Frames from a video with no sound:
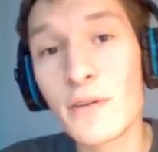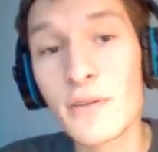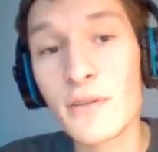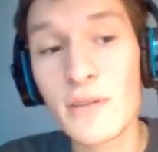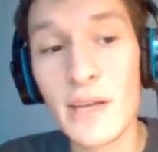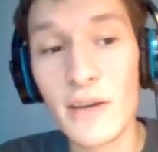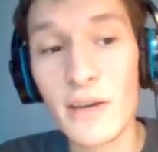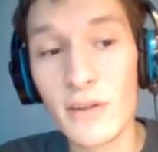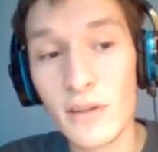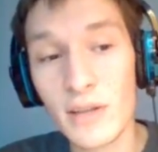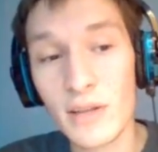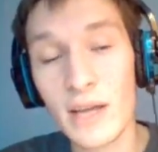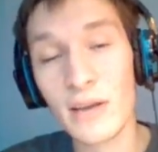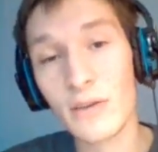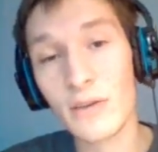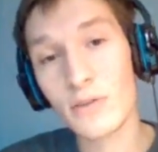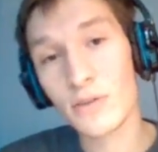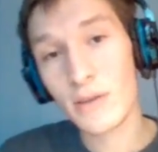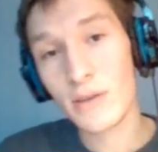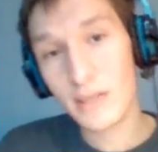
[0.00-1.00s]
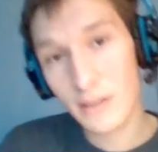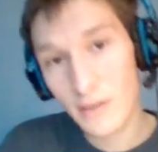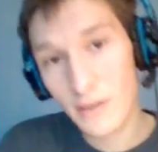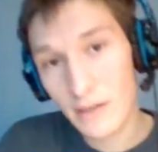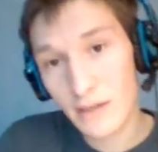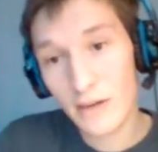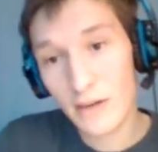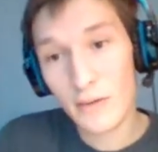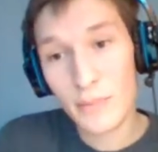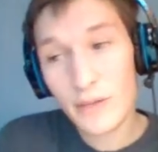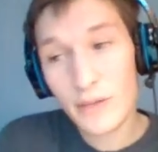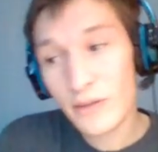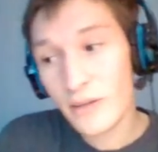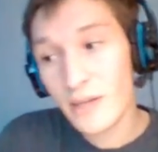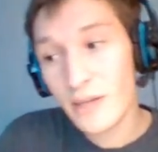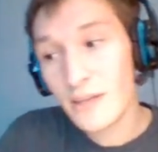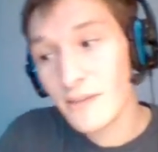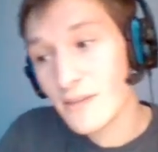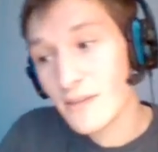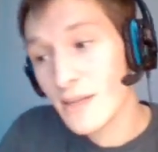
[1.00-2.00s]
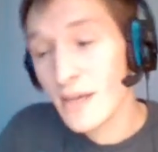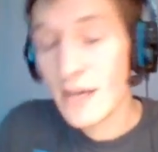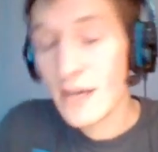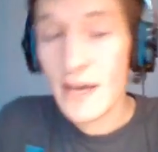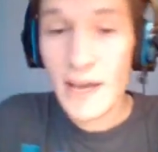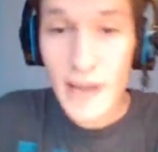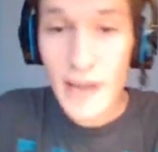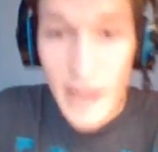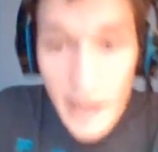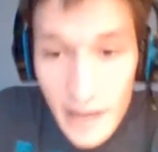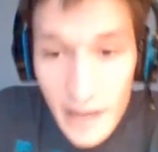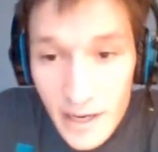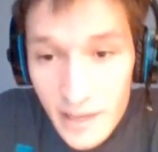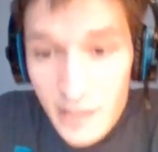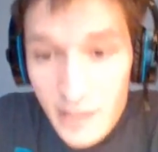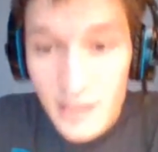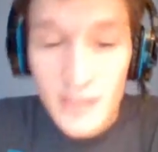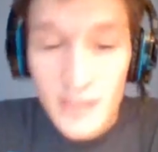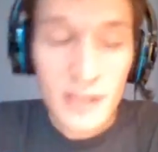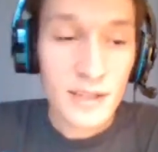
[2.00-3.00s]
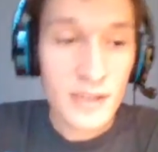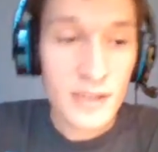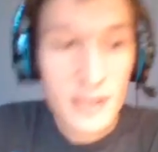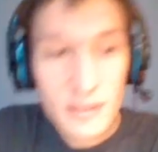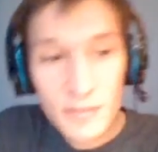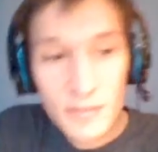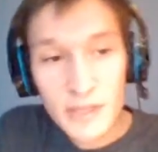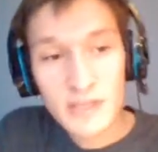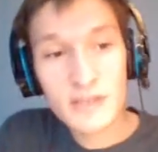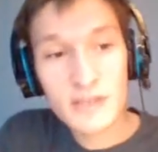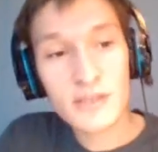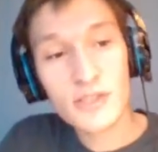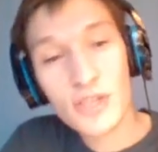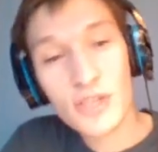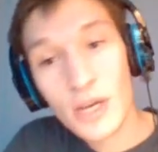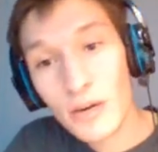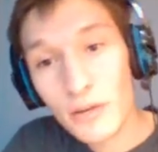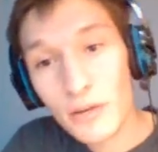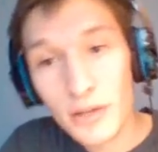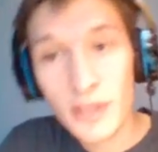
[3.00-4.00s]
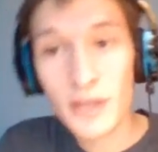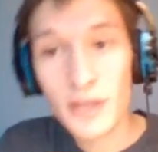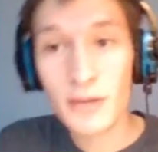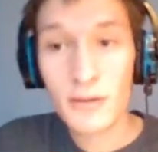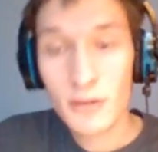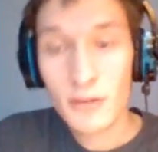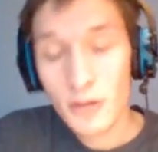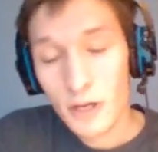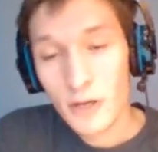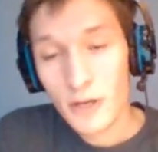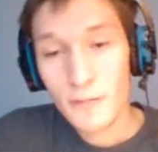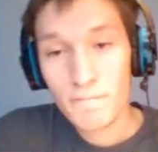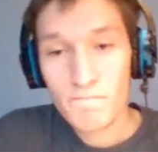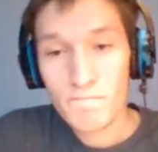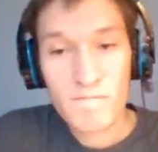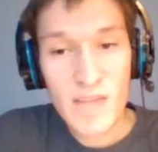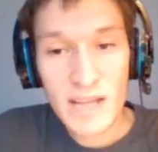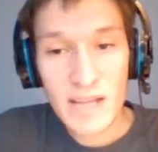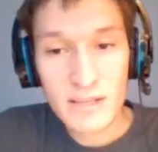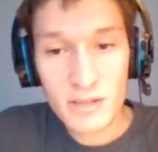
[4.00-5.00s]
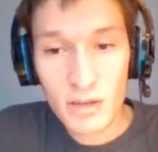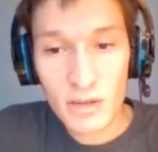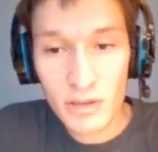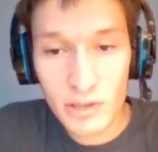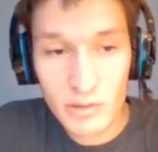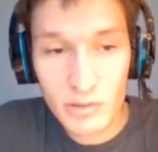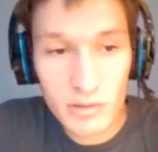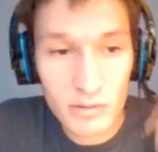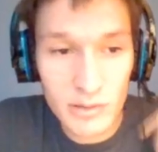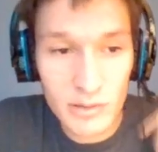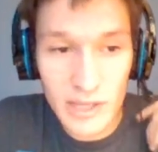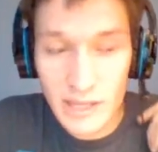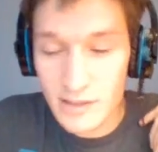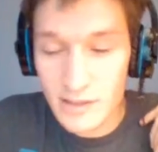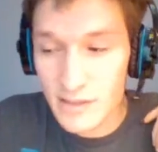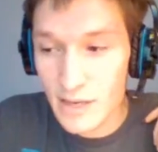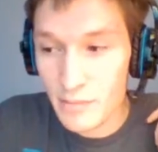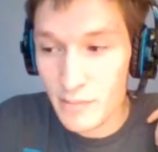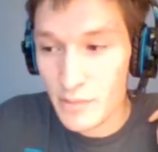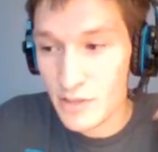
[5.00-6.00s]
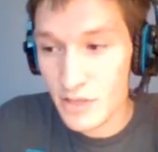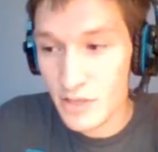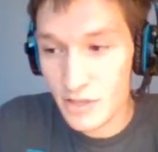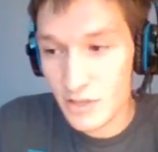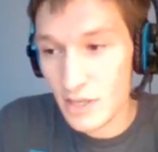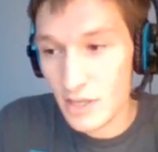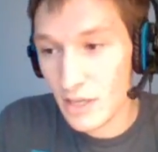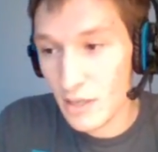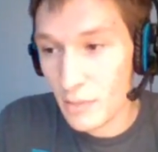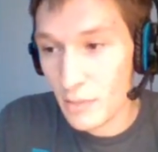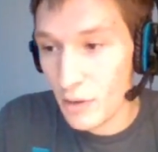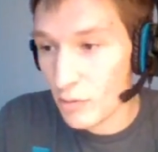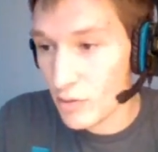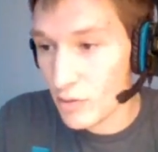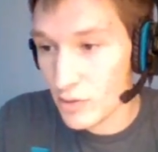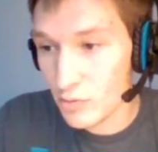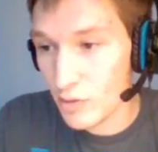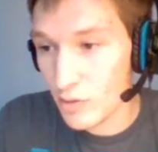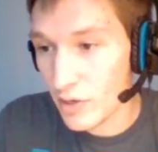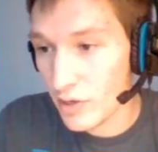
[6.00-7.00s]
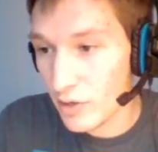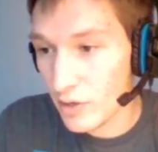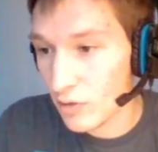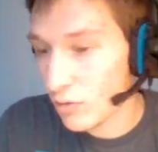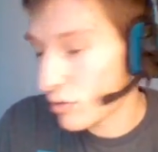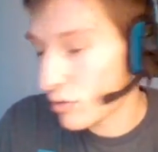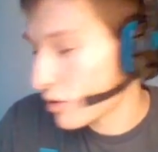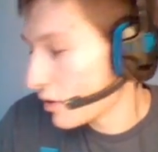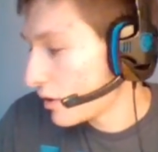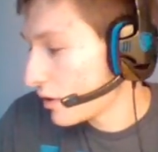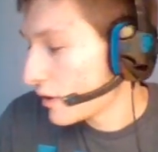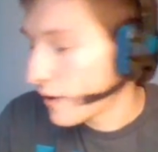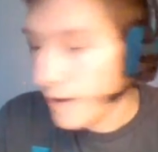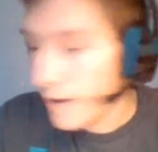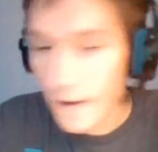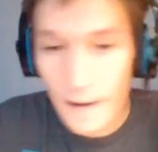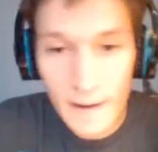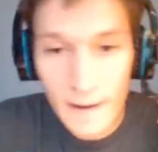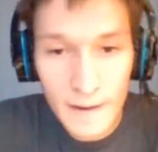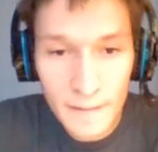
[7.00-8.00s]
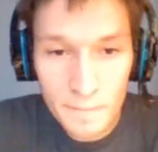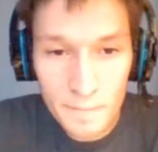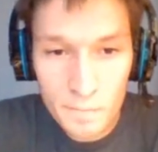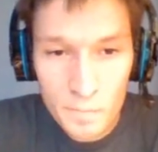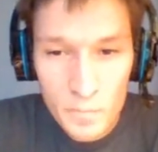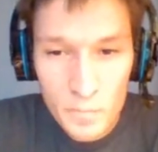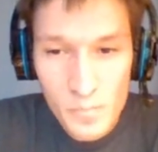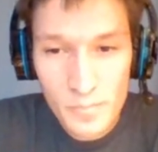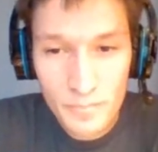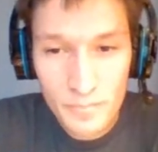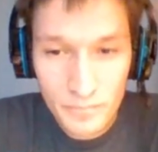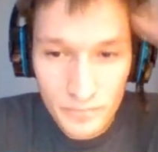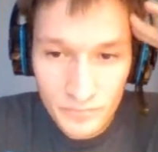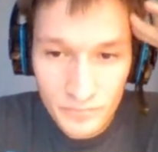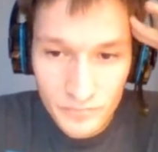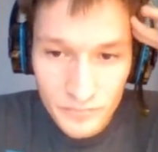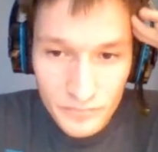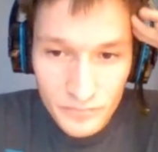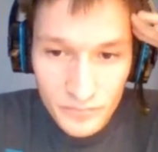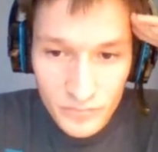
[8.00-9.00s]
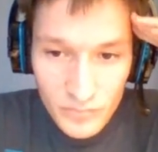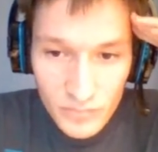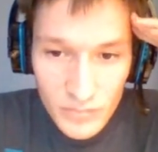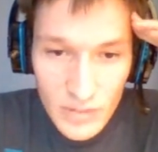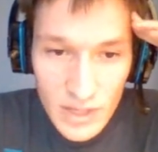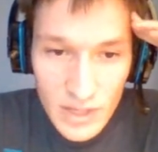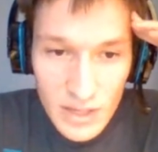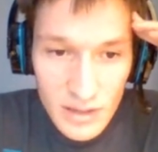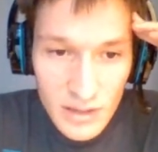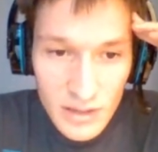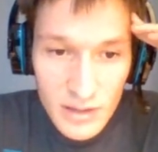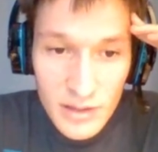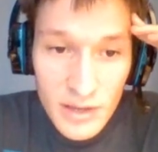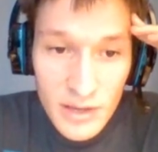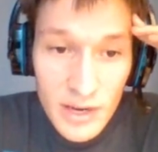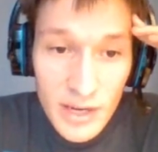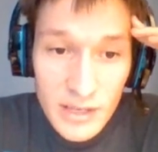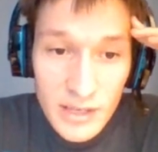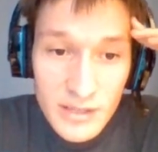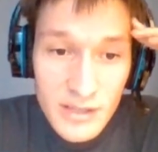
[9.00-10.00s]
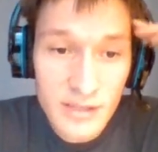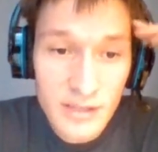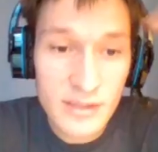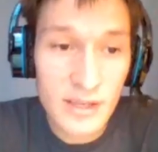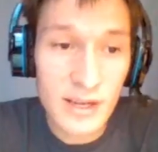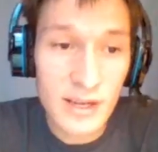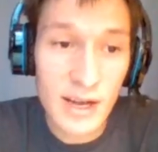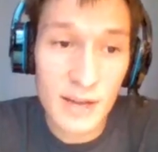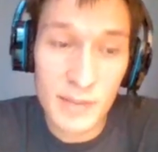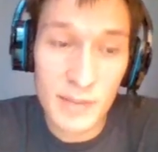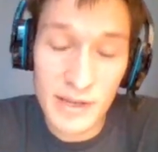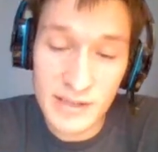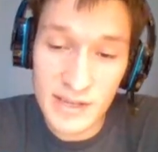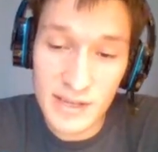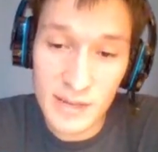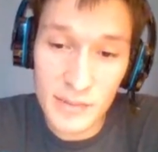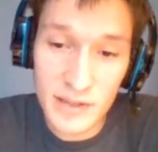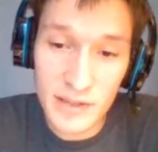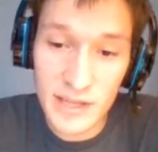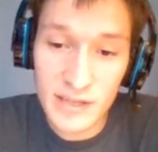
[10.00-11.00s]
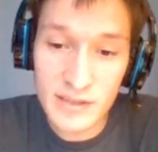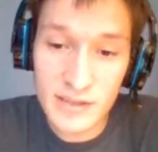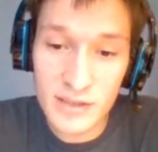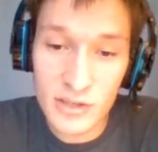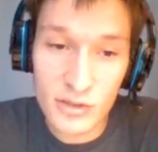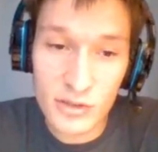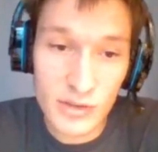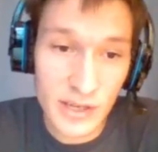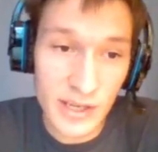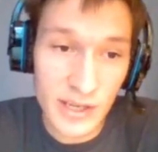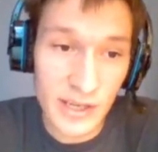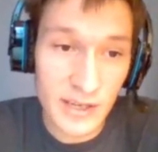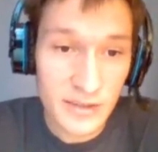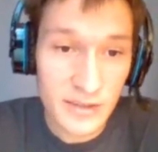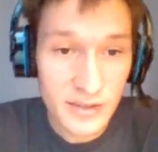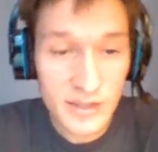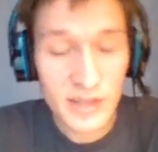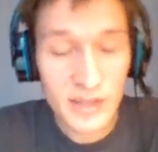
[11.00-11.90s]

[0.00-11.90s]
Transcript: that'll allow you to activate their abilities, and that's generally that's all you do in that step is just think about what you want to do. The next is the combat step, and that's the trickiest.